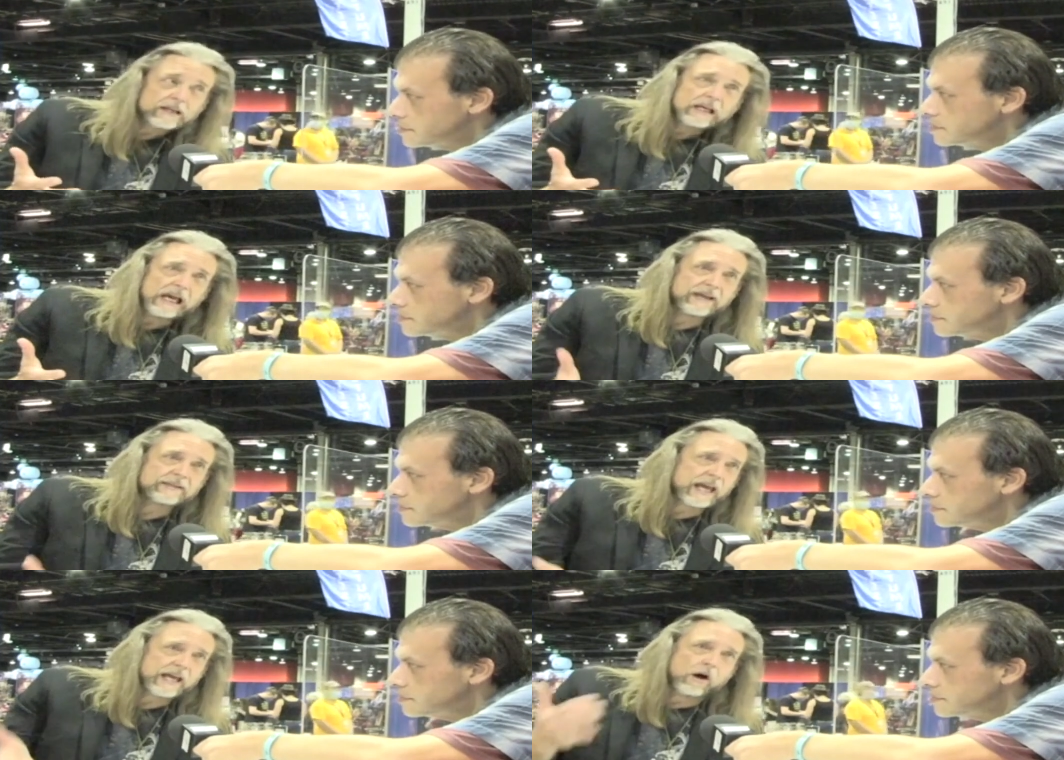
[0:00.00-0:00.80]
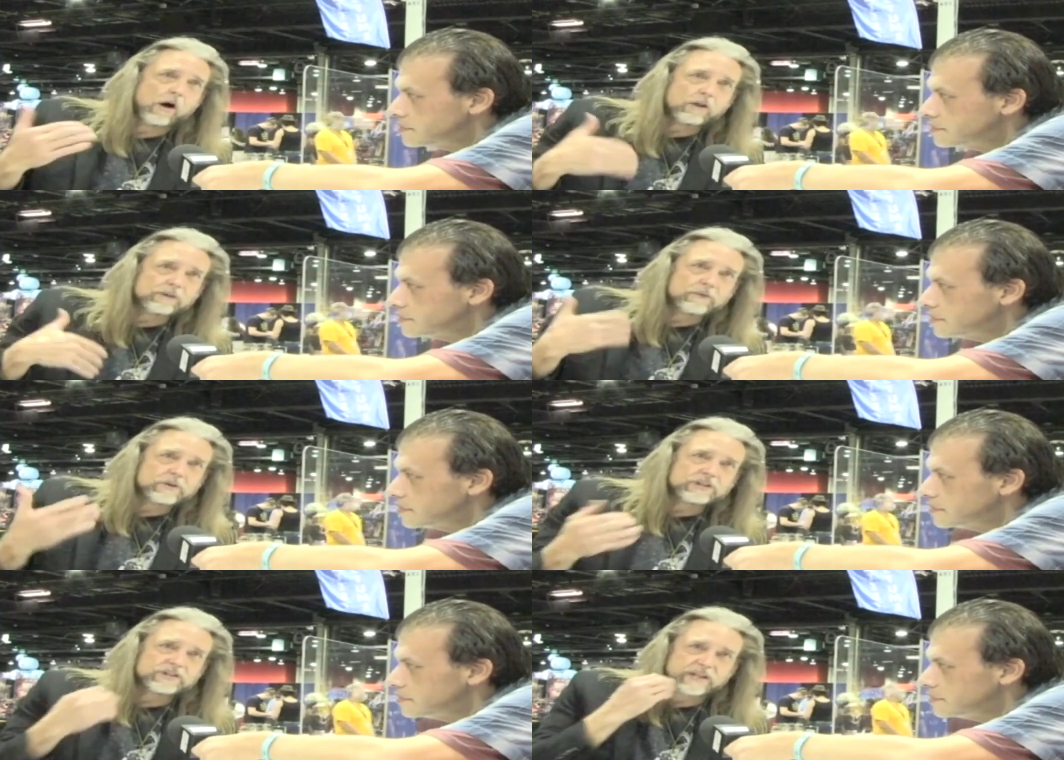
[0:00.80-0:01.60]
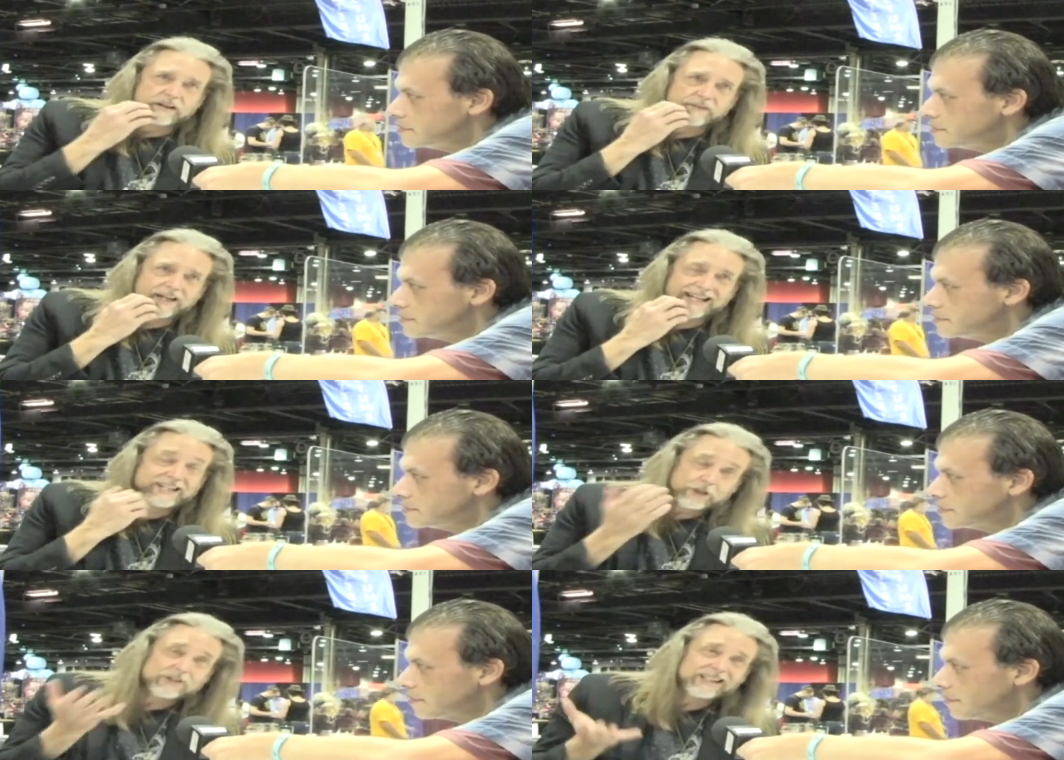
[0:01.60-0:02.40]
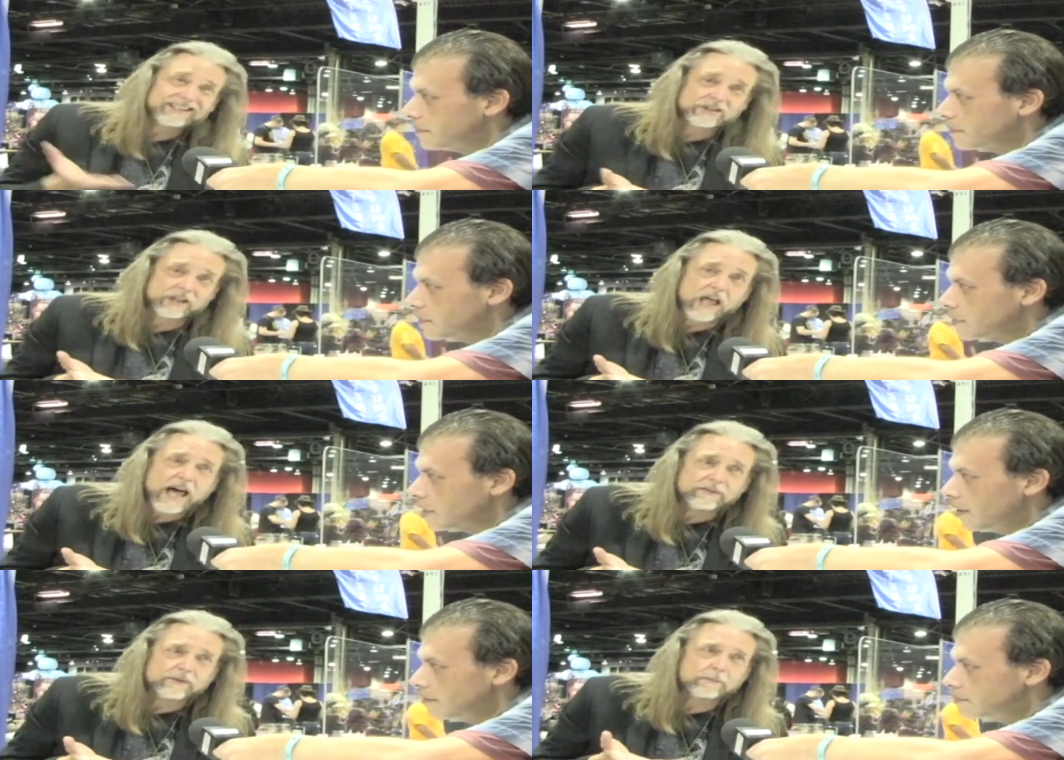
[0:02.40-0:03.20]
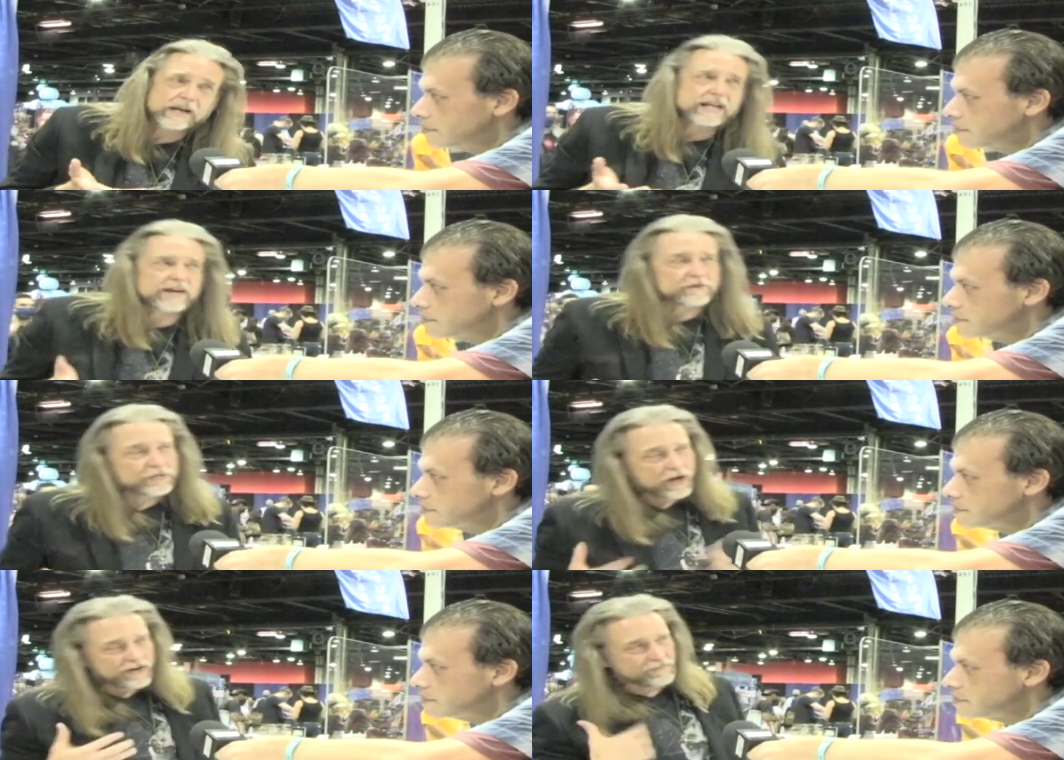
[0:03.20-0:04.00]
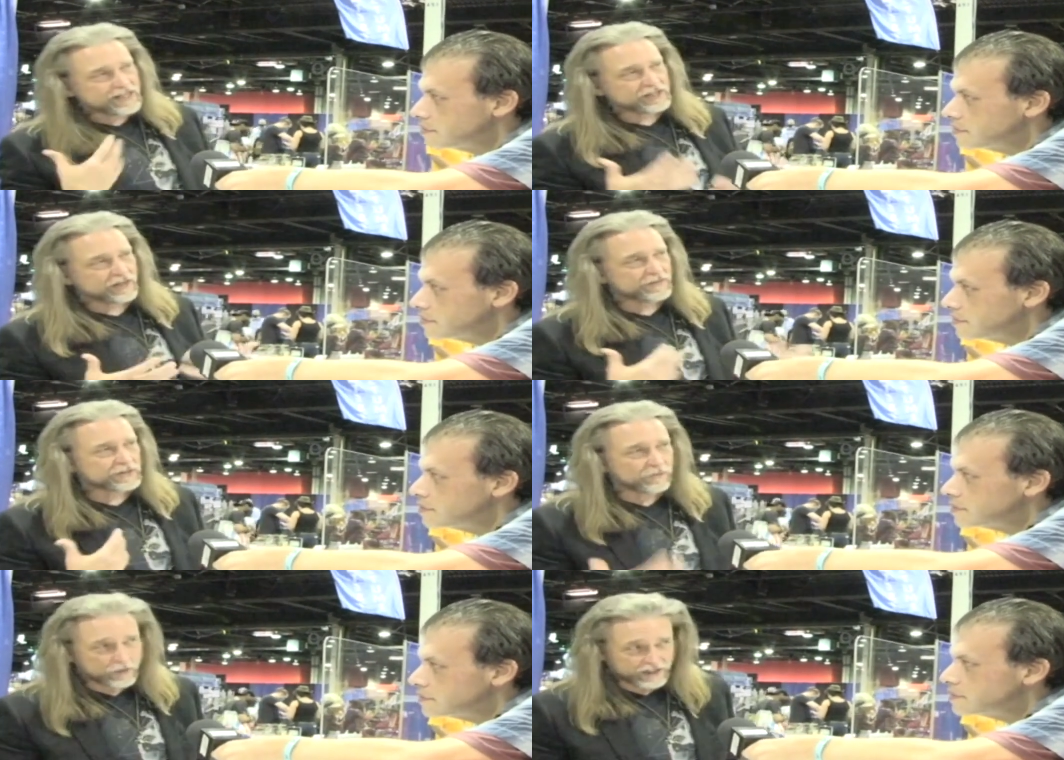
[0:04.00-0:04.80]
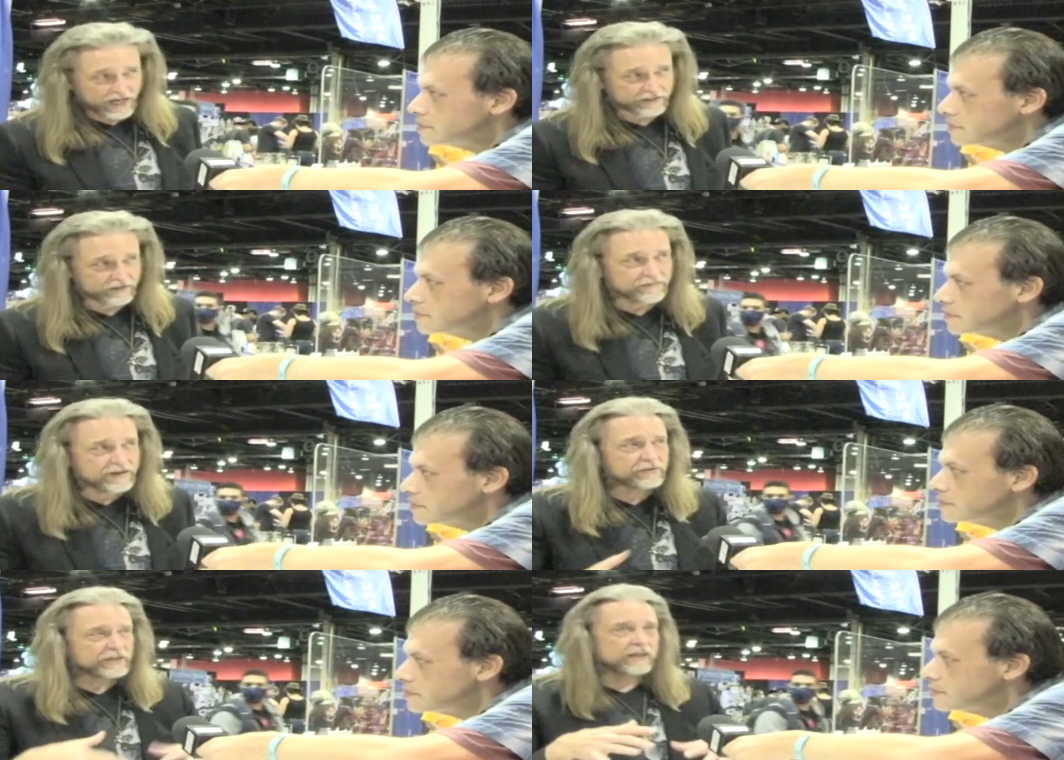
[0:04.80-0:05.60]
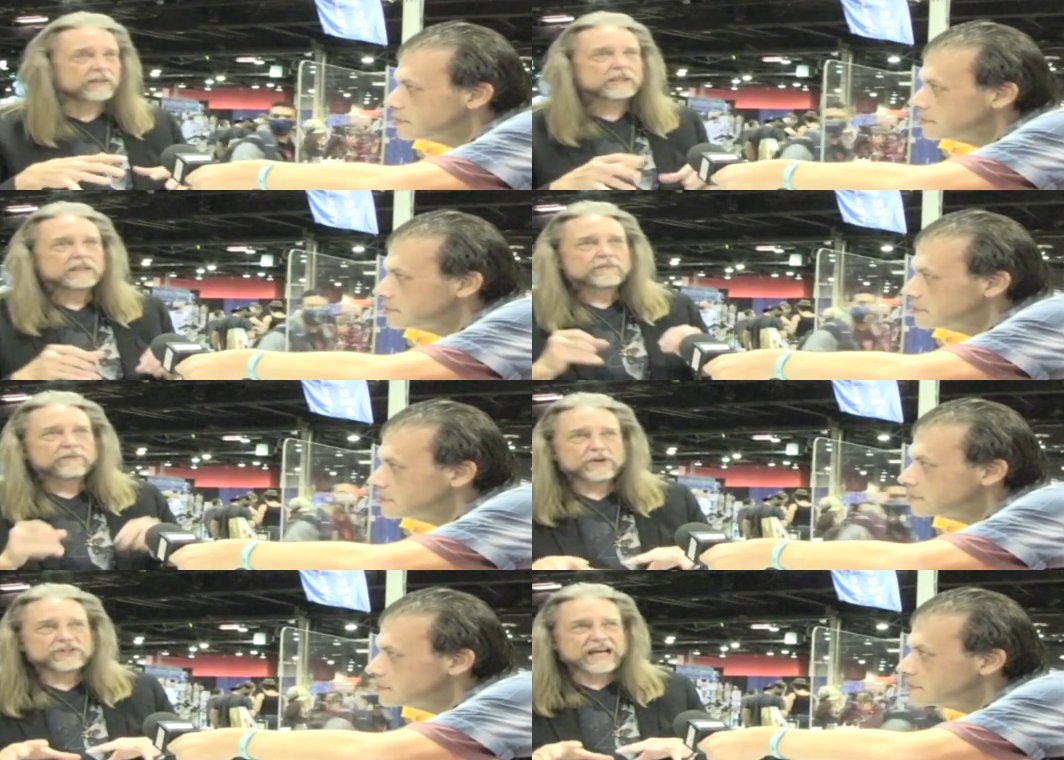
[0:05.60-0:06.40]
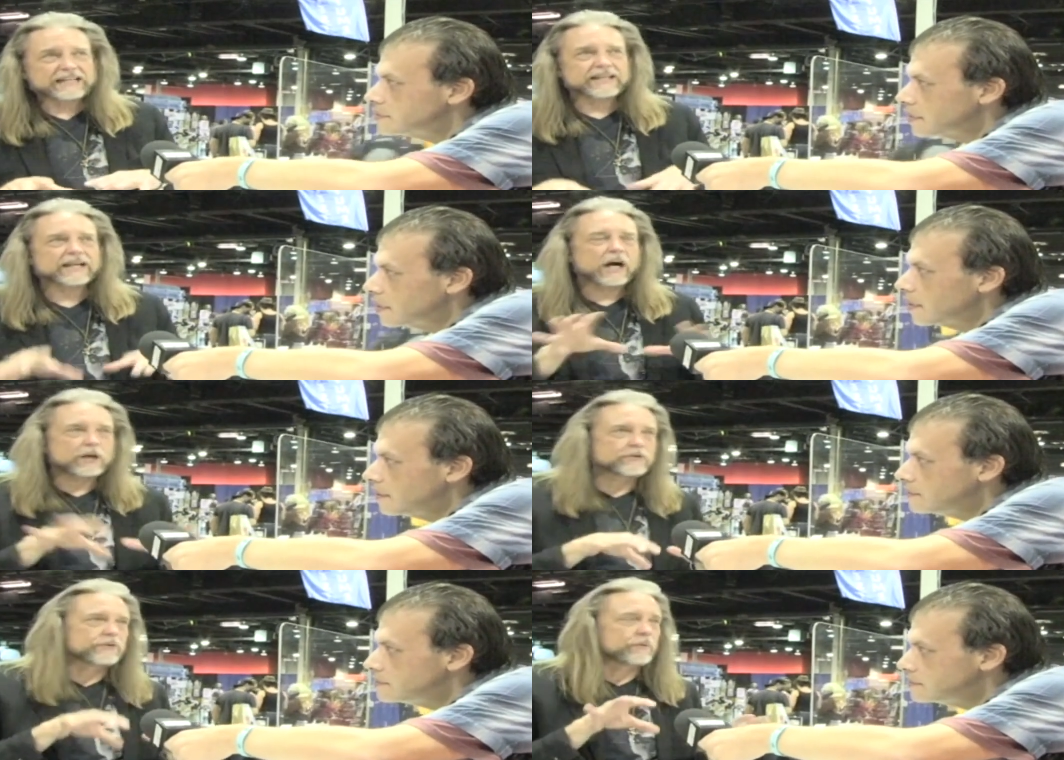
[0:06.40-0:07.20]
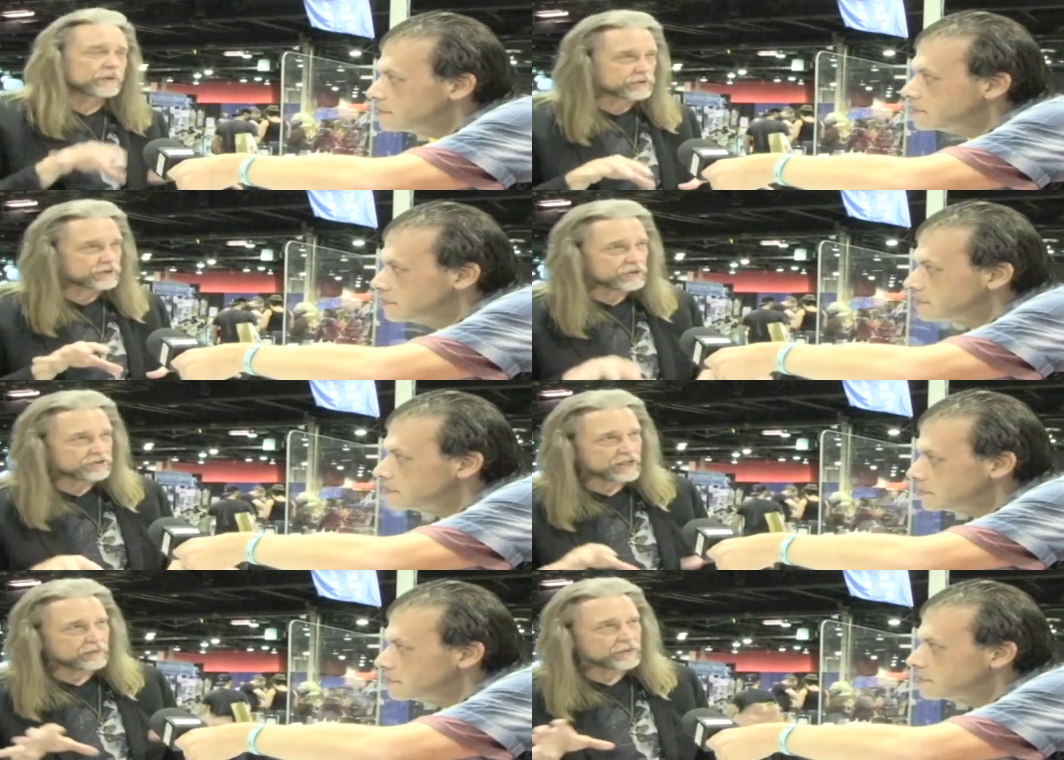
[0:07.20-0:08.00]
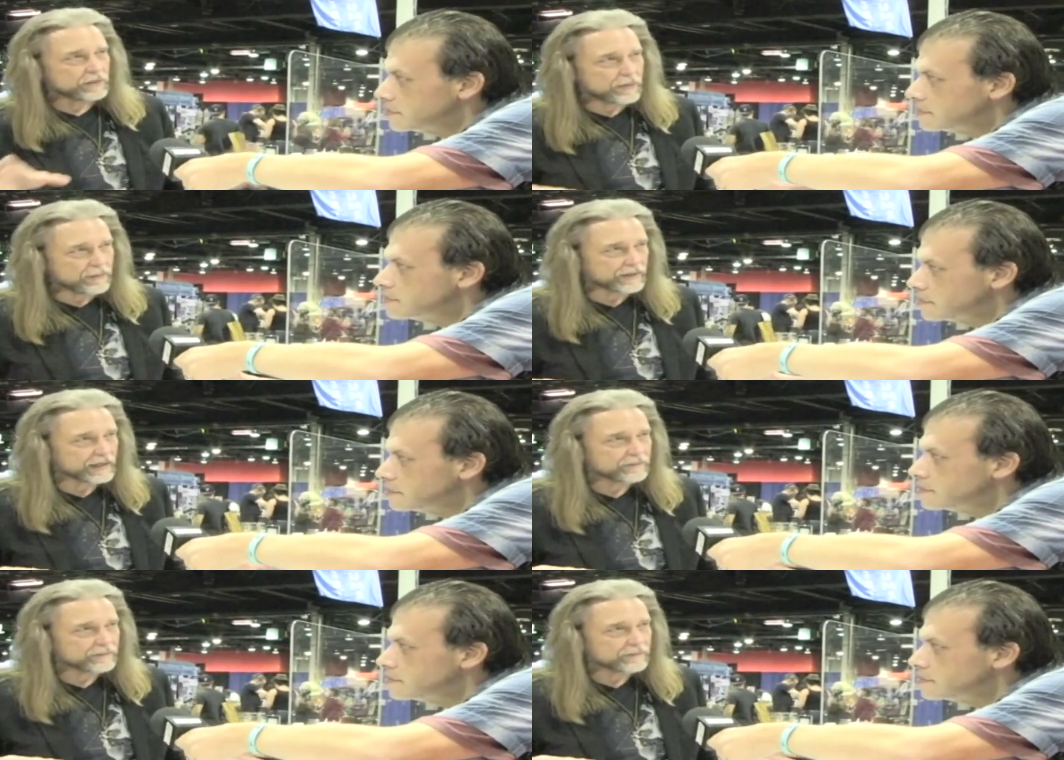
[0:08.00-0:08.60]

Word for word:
Speaker 1: And all the voices that I've done, and it turns out there's a lot of them, but I never thought of myself as a voice actor. I've never done voice acting other than when it was associated with a puppet.